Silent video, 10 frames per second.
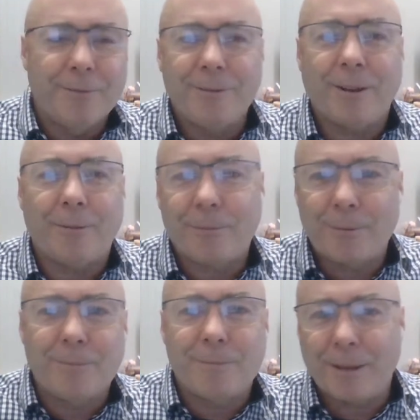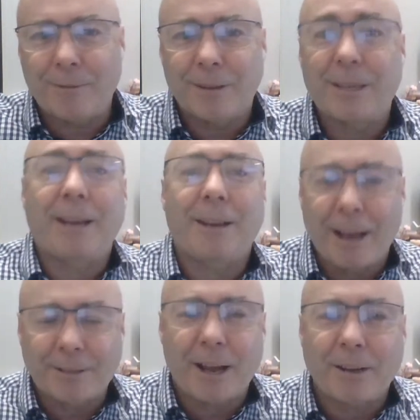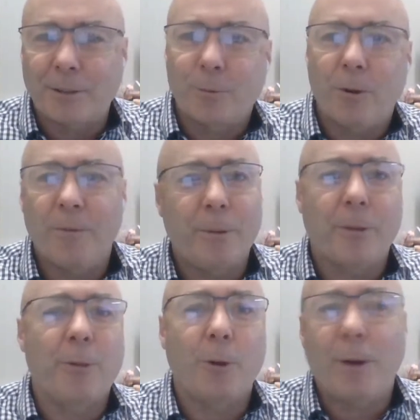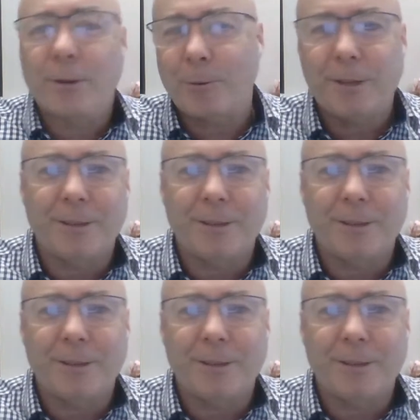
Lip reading: the second car starts to swerve, but the third one's already